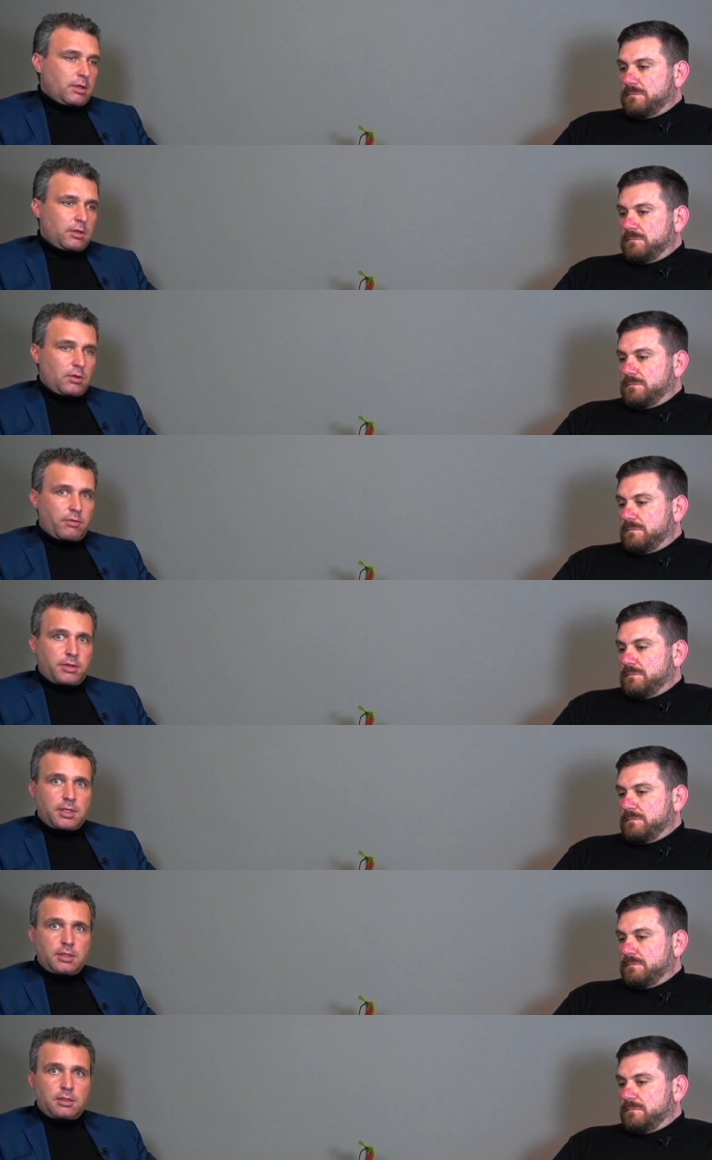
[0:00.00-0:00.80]
Speaker 1: you have a
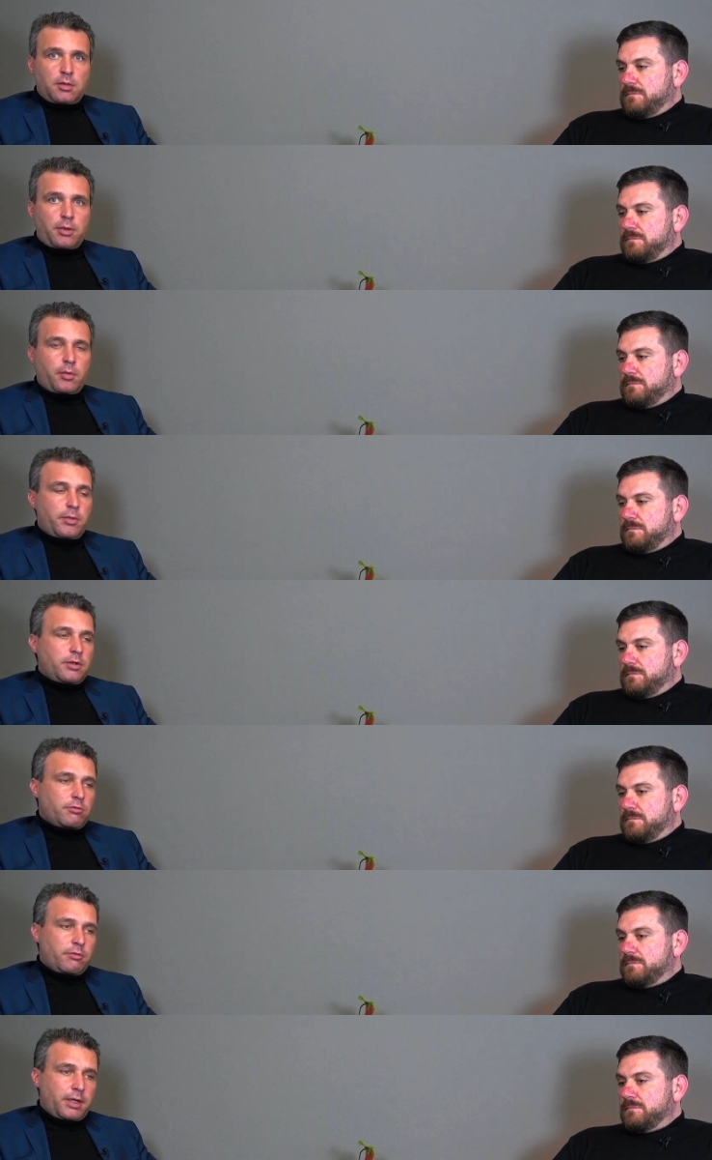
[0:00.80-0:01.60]
tenanted apartment, you
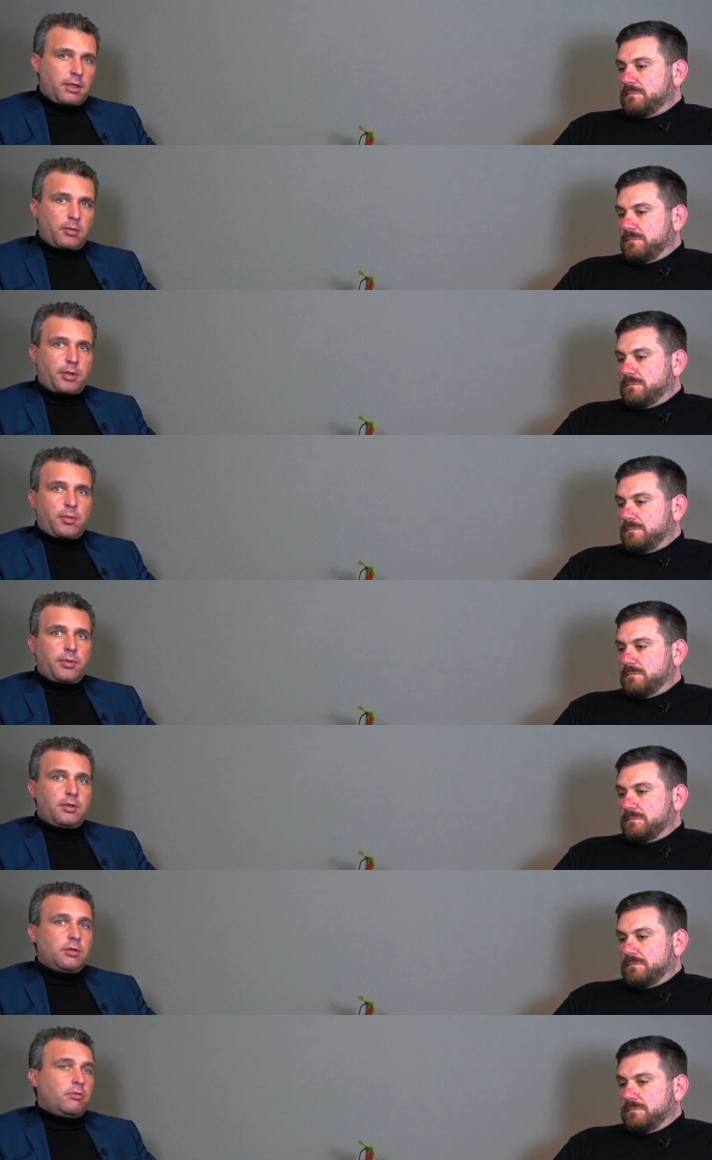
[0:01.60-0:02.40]
have a vacant
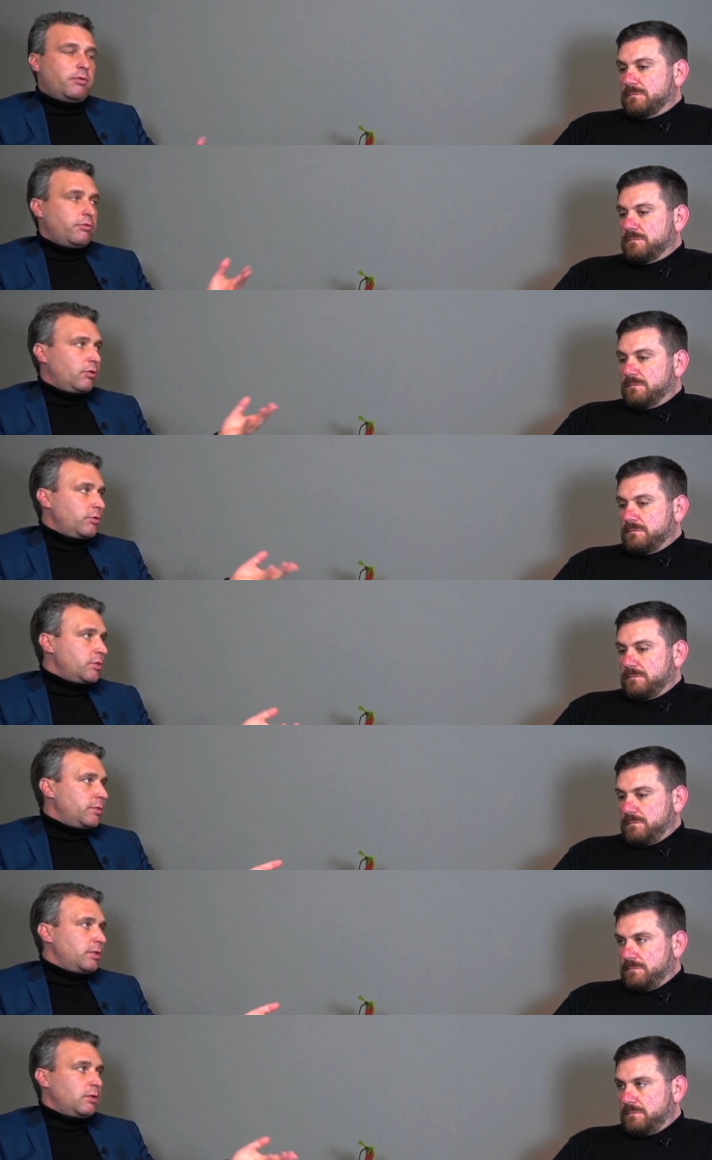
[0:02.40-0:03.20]
apartment, you have a
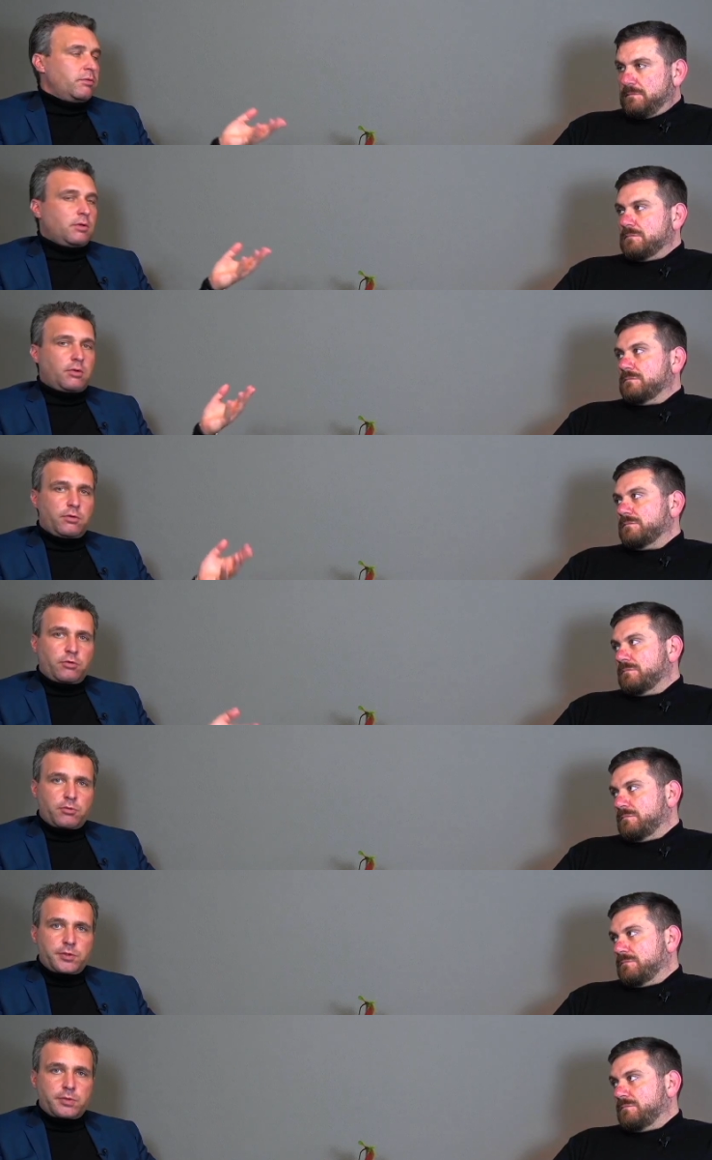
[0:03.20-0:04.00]
refurbishment, you have another
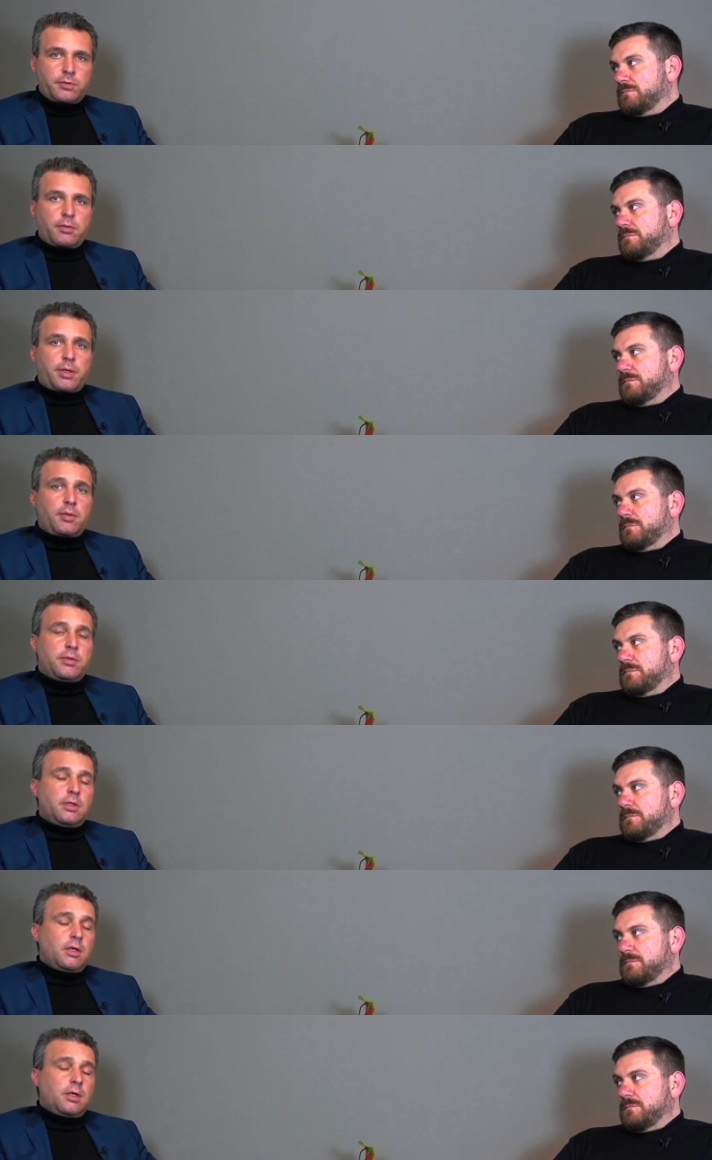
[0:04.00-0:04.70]
refurbishment apartment.